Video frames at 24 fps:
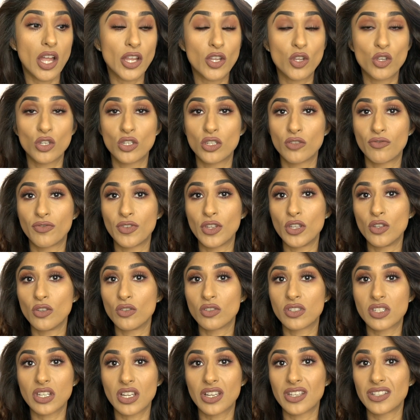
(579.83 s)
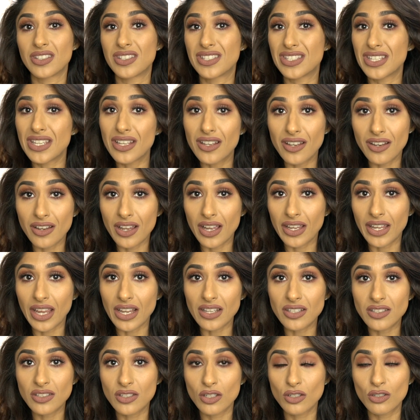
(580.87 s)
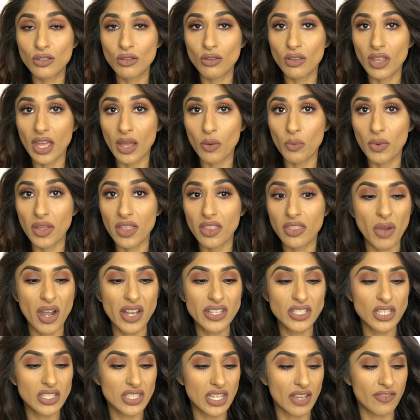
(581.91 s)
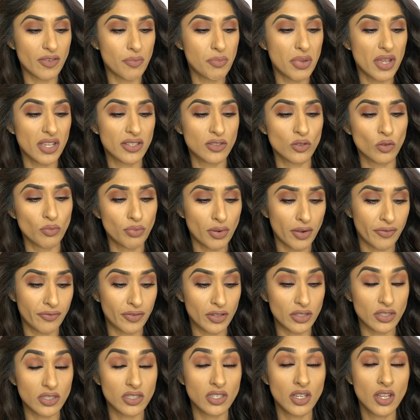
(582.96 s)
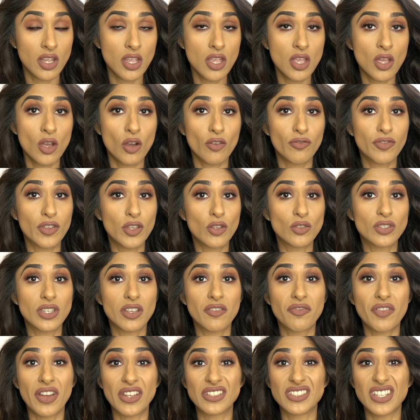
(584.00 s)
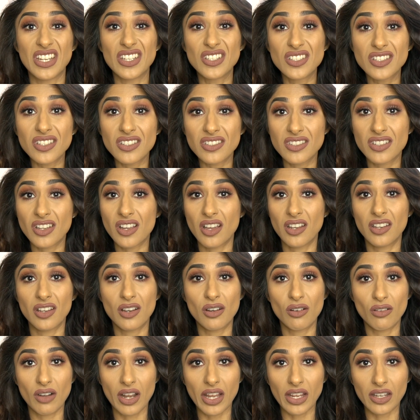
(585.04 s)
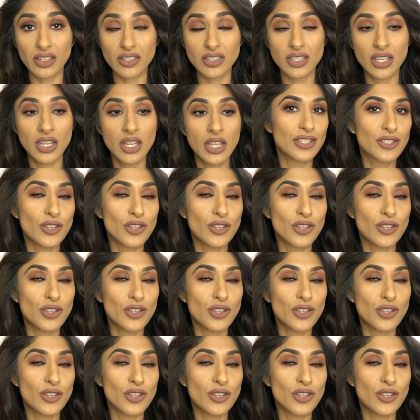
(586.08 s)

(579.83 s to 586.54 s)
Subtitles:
I could have used a concealer, I guess, to do that with. I just have a personal preference of using foundation to colour correct.